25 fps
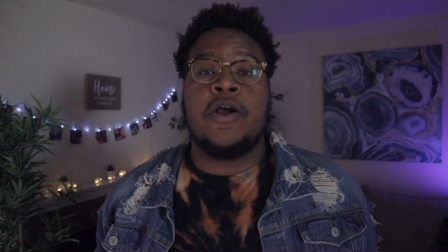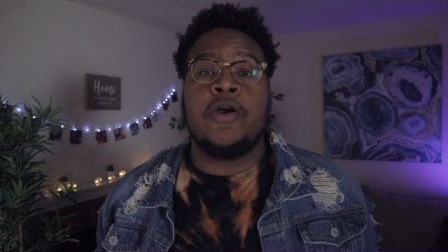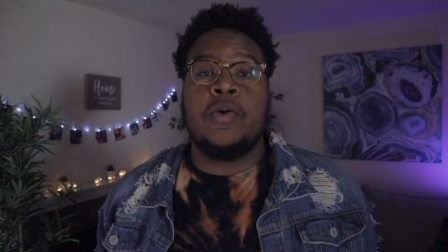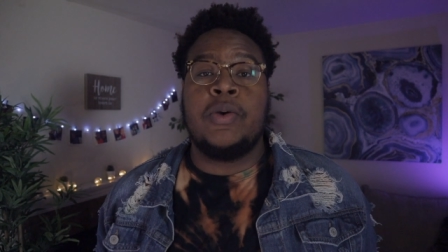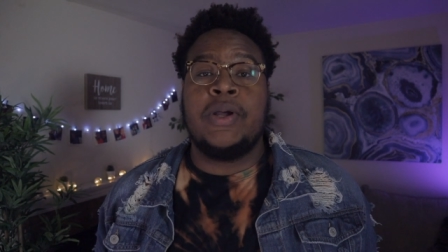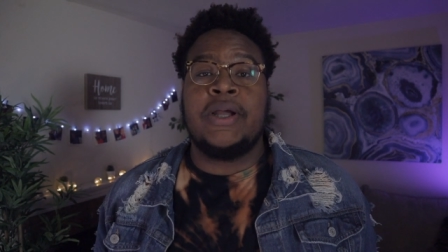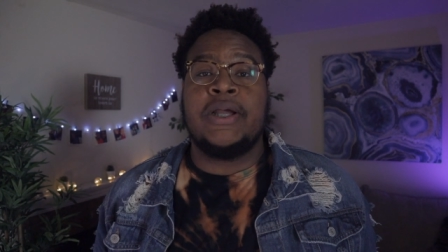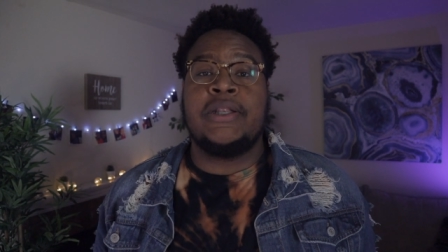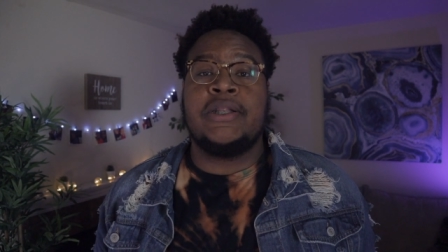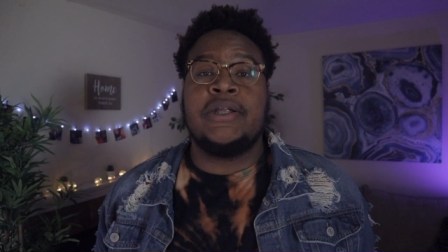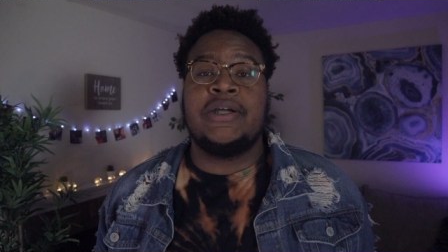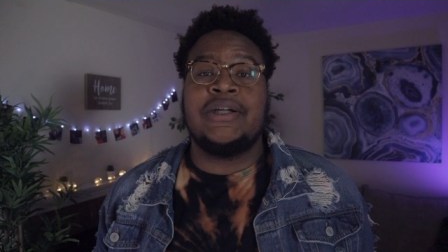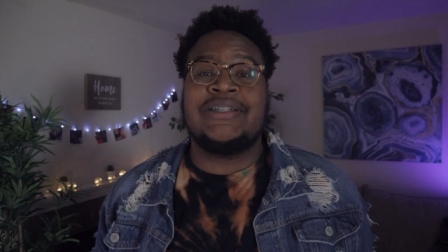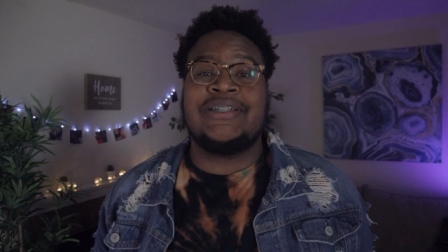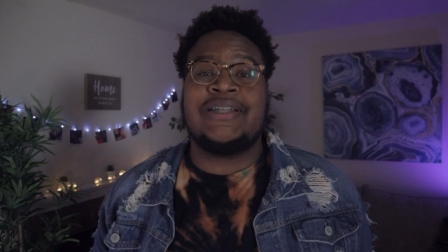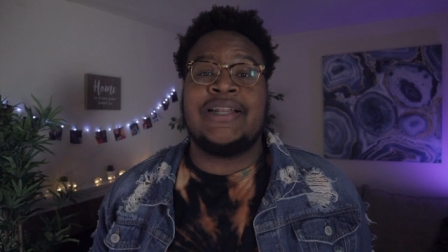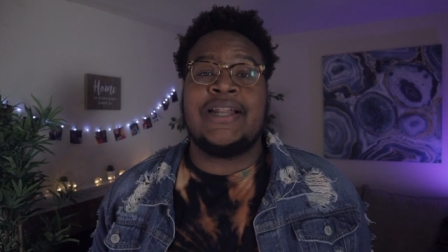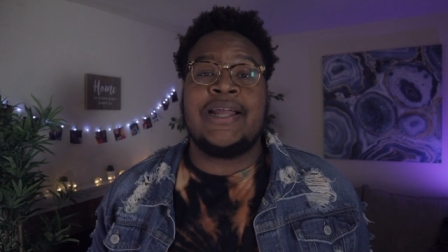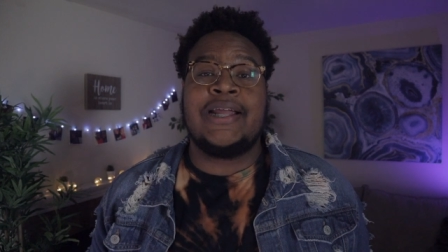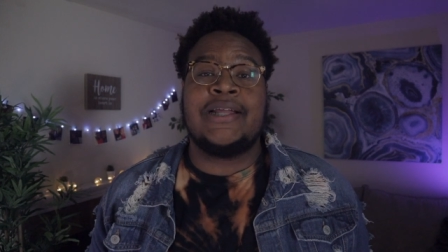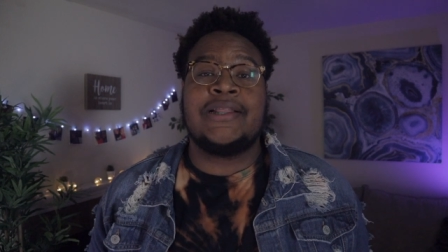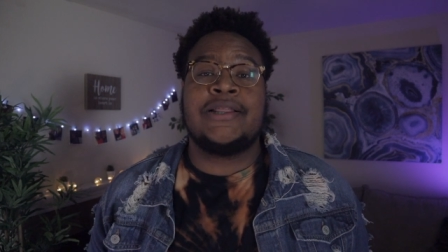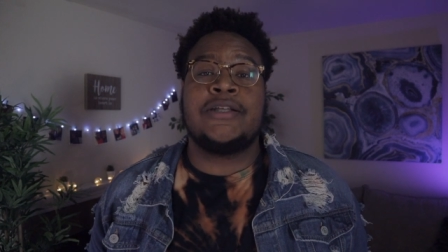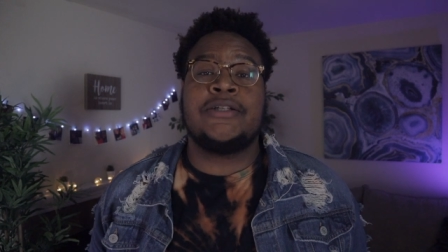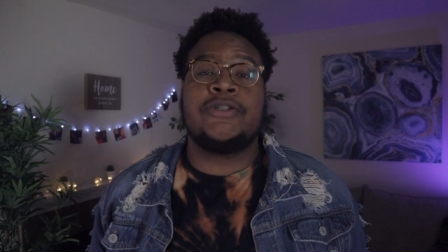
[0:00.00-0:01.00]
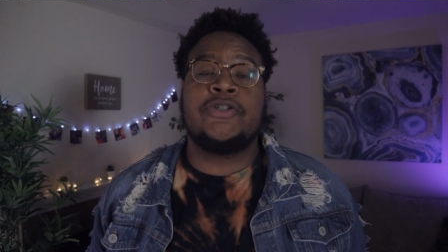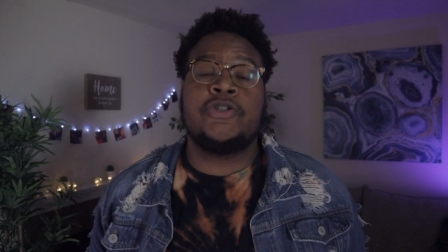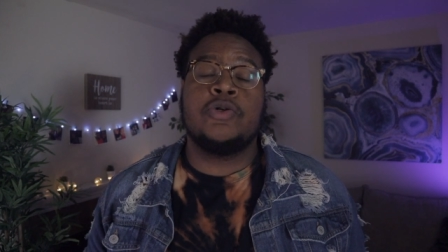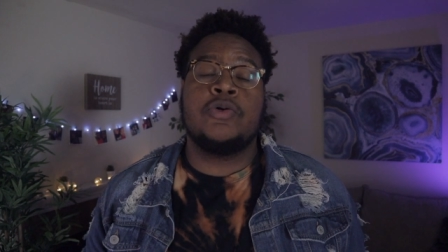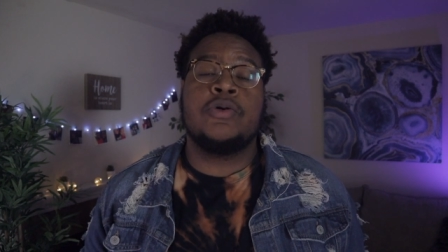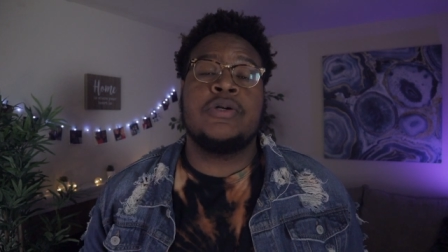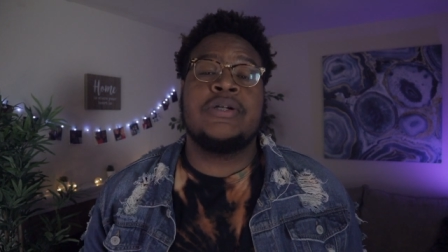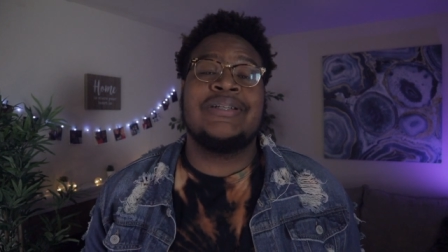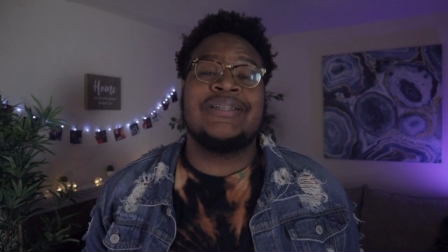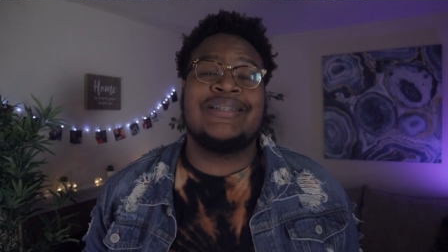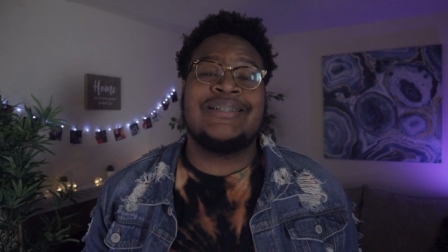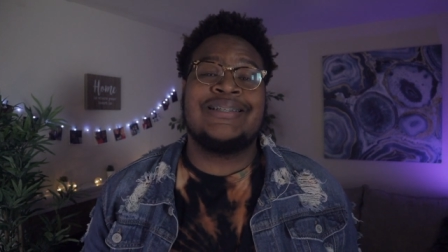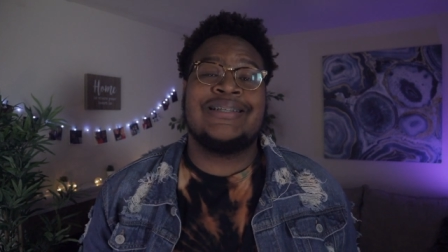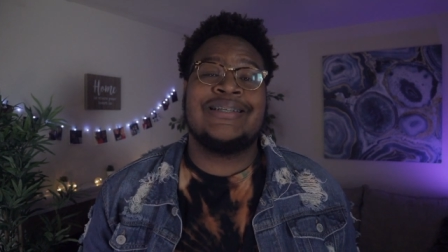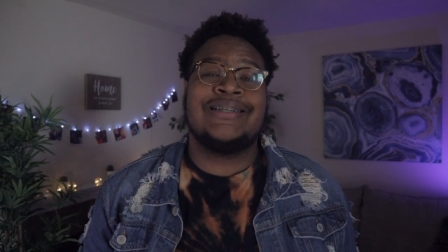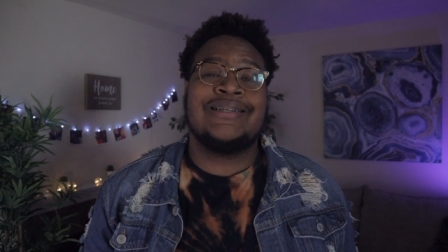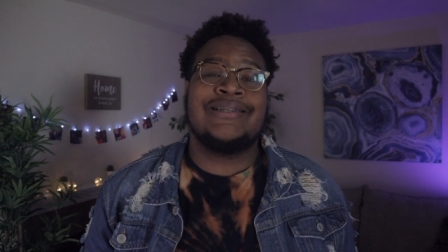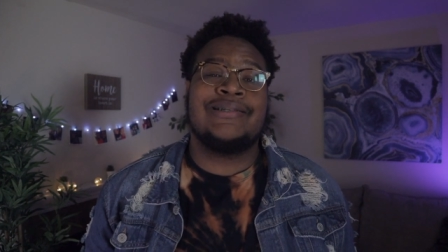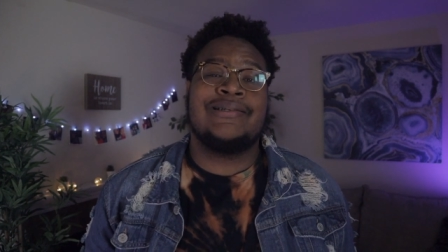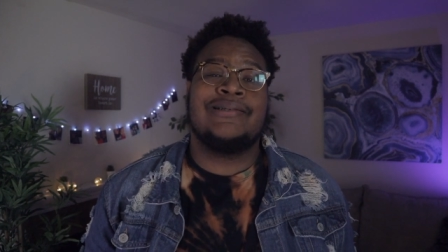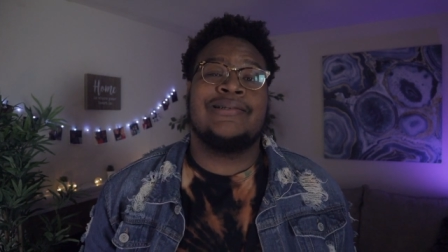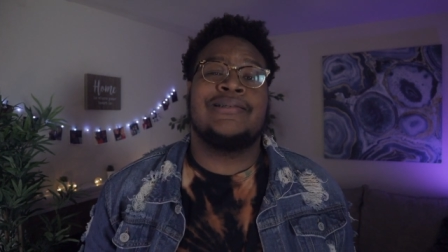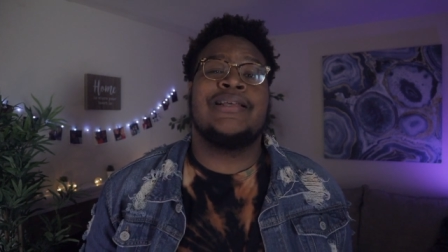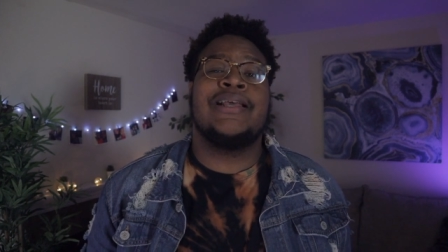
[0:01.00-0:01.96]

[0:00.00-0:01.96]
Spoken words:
quick look today at the Jordan 6